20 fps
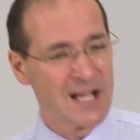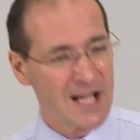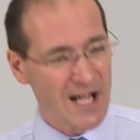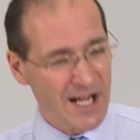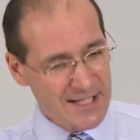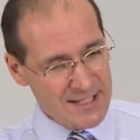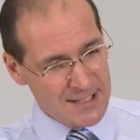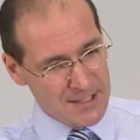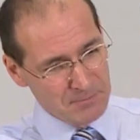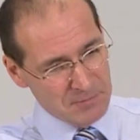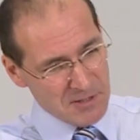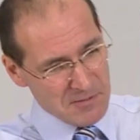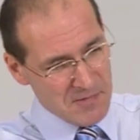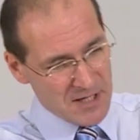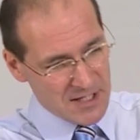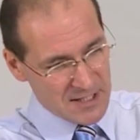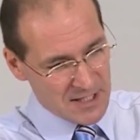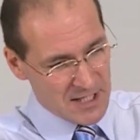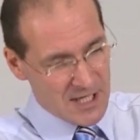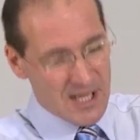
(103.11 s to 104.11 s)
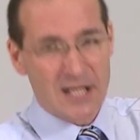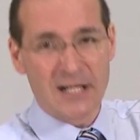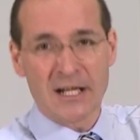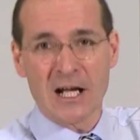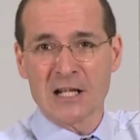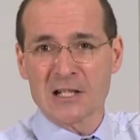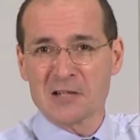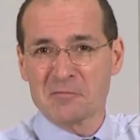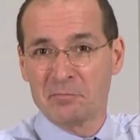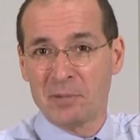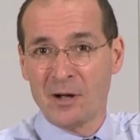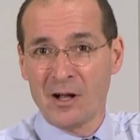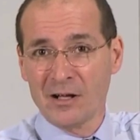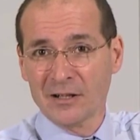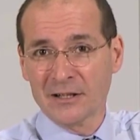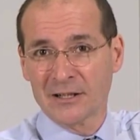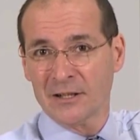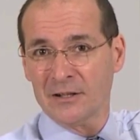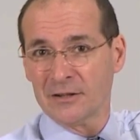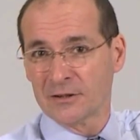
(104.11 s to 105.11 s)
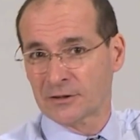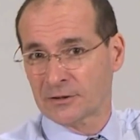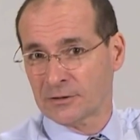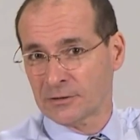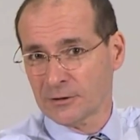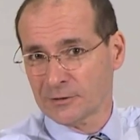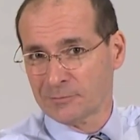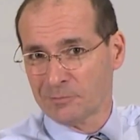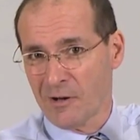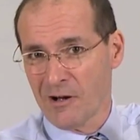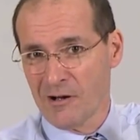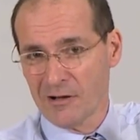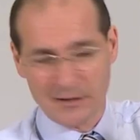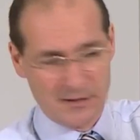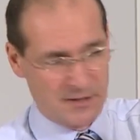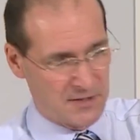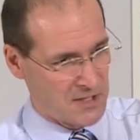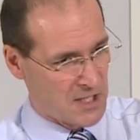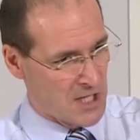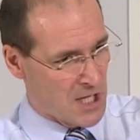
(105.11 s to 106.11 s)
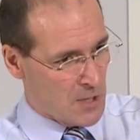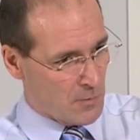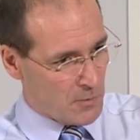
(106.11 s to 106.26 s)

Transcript: I simply mean kind of barcode, crude markers,